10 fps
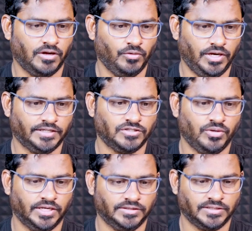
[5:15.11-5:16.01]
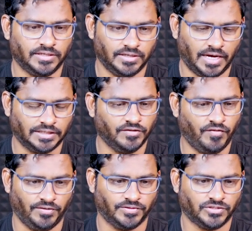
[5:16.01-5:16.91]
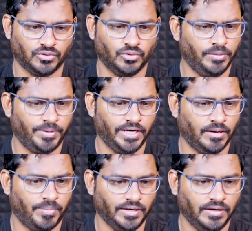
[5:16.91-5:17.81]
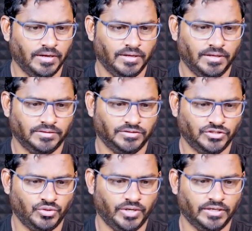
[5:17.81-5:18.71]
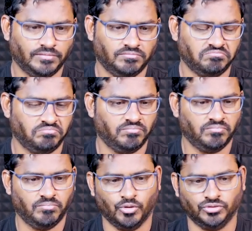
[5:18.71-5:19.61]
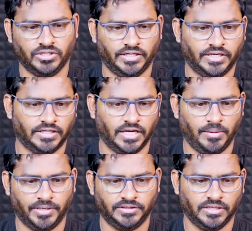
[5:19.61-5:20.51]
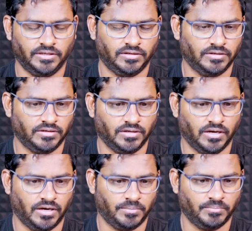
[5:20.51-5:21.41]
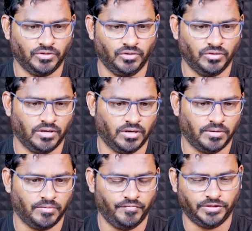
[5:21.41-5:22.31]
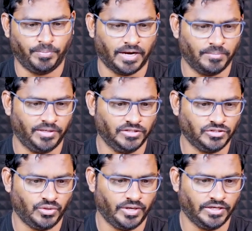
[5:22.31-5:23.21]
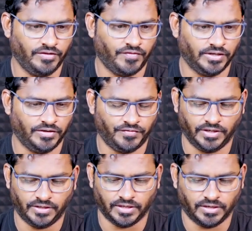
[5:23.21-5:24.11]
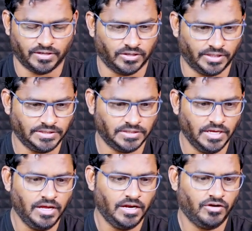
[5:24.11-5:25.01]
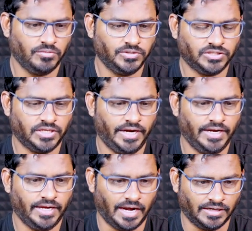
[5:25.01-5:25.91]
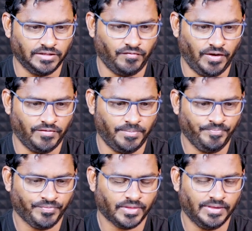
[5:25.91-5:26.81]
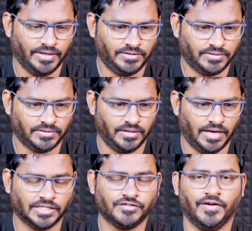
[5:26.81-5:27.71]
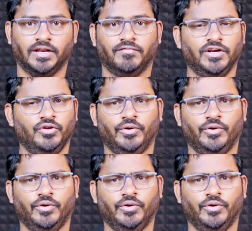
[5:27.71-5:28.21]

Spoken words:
Now let us look at the other flavors. So depending upon this, you can both return type and then with parameters, so you can define different context. Now I'm just creating another flavor, that is last final one.